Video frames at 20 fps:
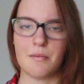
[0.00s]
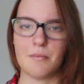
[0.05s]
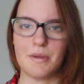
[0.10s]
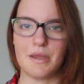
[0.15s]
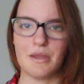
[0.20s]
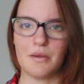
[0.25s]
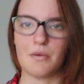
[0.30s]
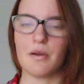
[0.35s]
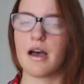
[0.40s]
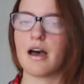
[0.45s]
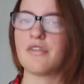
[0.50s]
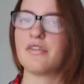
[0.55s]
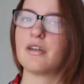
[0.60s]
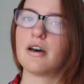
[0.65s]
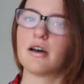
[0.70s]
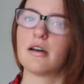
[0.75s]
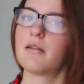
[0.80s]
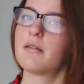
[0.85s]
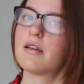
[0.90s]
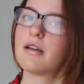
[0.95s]
be at
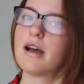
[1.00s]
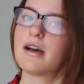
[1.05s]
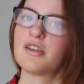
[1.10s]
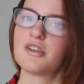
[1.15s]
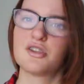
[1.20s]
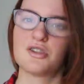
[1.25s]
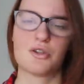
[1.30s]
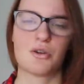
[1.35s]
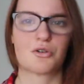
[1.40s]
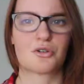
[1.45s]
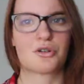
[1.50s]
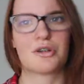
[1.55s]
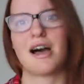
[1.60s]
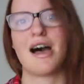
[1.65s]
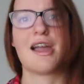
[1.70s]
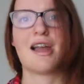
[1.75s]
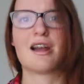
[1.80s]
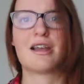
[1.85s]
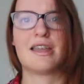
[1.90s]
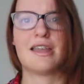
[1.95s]
the social
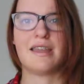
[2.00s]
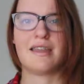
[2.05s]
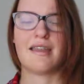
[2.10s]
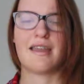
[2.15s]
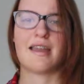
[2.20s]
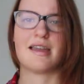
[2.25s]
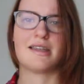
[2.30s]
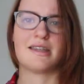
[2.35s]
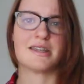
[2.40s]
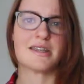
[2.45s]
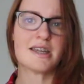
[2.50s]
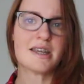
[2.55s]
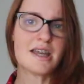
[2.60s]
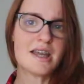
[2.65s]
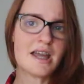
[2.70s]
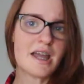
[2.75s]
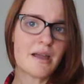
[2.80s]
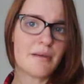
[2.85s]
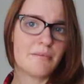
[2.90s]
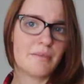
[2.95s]
hierarchy and
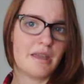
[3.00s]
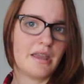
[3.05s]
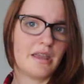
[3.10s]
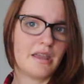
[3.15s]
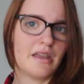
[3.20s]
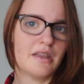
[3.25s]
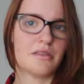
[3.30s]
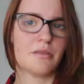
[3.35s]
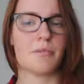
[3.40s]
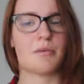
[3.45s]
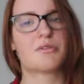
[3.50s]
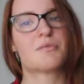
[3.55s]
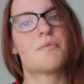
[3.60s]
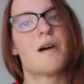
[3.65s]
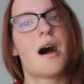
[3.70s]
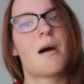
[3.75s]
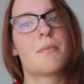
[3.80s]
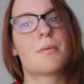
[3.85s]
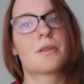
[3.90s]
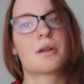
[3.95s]
be the most
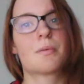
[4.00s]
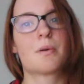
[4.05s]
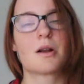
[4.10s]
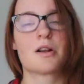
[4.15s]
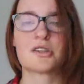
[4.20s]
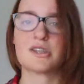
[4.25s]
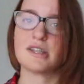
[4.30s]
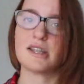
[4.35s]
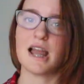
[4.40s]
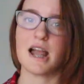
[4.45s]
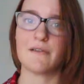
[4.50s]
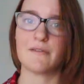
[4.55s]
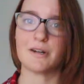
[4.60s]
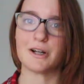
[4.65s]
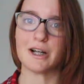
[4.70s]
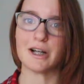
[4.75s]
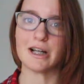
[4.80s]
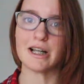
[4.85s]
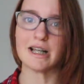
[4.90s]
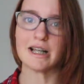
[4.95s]
popular person
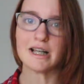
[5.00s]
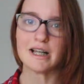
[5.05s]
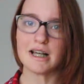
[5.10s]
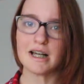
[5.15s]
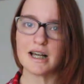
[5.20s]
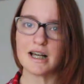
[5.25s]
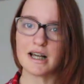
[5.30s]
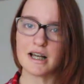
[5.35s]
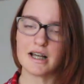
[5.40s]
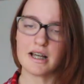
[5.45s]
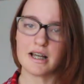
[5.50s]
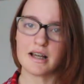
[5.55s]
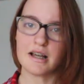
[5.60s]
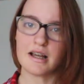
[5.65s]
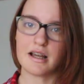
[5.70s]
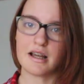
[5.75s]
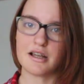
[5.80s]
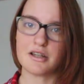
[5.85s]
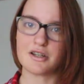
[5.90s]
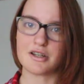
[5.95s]
ever.
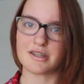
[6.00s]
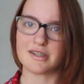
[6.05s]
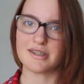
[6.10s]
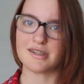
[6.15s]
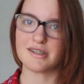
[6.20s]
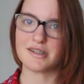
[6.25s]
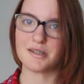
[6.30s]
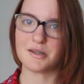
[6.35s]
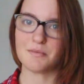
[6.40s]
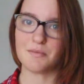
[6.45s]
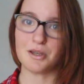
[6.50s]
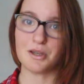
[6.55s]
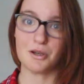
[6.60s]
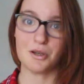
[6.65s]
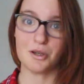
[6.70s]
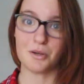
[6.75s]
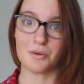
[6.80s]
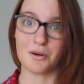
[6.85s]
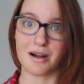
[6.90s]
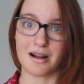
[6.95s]
Just be who
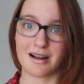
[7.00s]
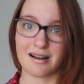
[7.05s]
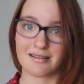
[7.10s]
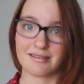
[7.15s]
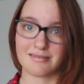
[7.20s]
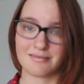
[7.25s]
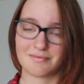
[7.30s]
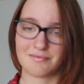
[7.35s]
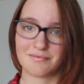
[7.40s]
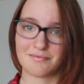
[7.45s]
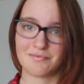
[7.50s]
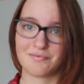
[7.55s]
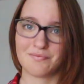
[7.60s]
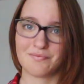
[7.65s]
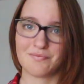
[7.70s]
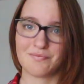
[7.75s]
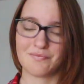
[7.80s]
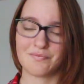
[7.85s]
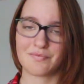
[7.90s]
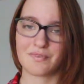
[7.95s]
you are.
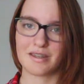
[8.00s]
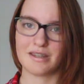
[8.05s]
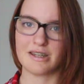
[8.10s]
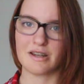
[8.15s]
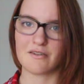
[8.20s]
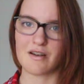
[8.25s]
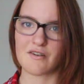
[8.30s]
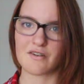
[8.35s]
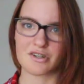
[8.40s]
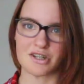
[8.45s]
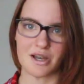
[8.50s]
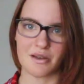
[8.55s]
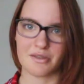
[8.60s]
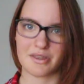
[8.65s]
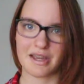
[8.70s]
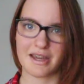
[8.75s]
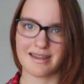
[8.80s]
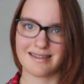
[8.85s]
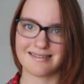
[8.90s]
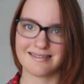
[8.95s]
Never ever doubt
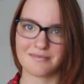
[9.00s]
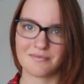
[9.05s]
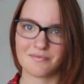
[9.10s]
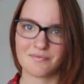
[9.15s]
that.